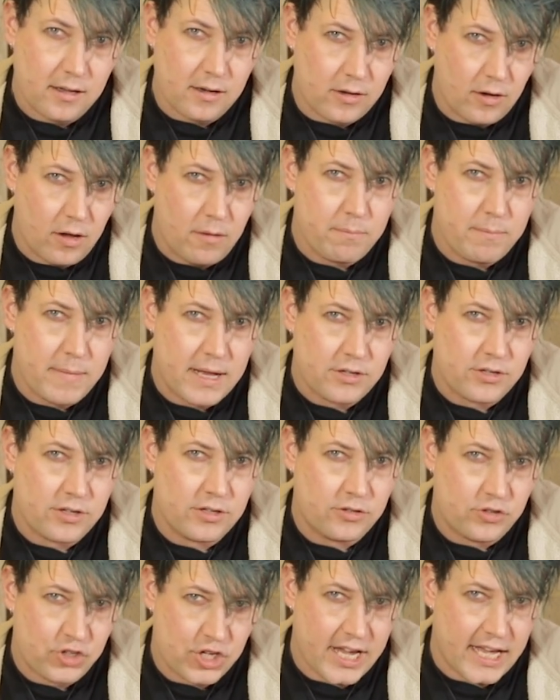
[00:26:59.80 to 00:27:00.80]
not much
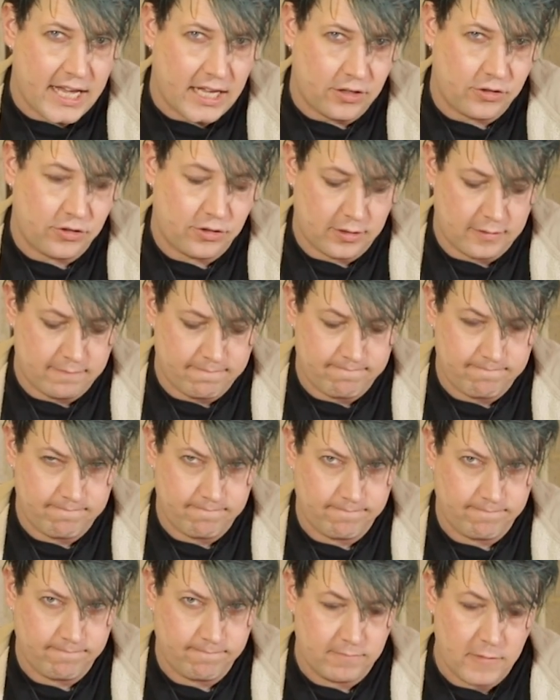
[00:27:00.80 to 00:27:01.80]
has changed.
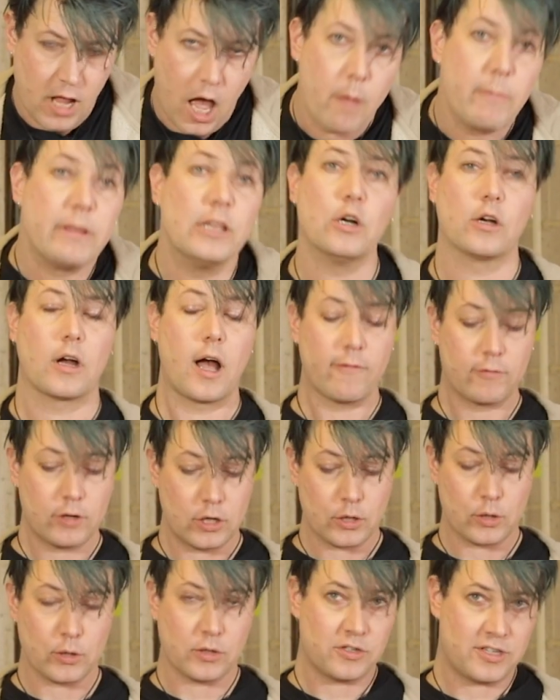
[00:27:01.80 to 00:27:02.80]
I mean, look, I've
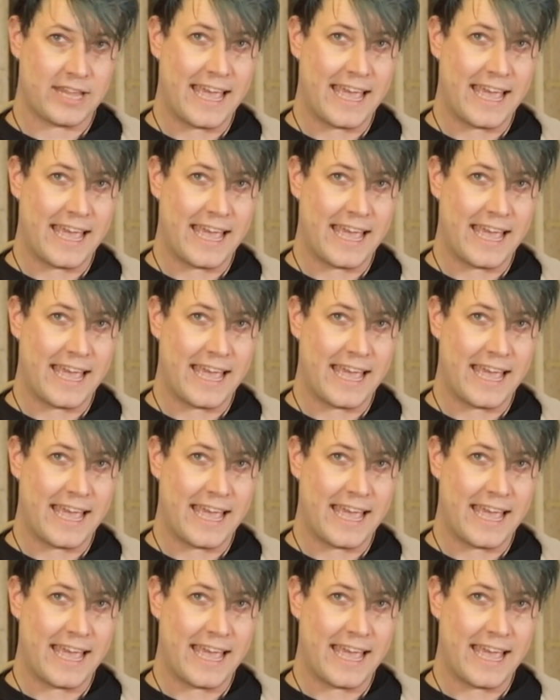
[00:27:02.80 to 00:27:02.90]
got a good